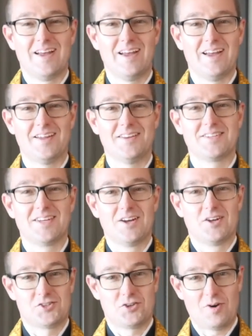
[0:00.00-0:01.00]
and
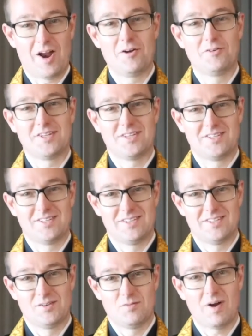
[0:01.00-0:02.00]
surrounded
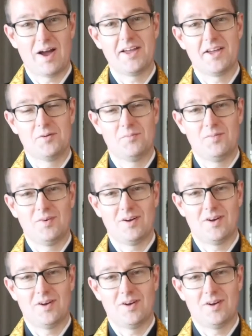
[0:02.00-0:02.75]
by him,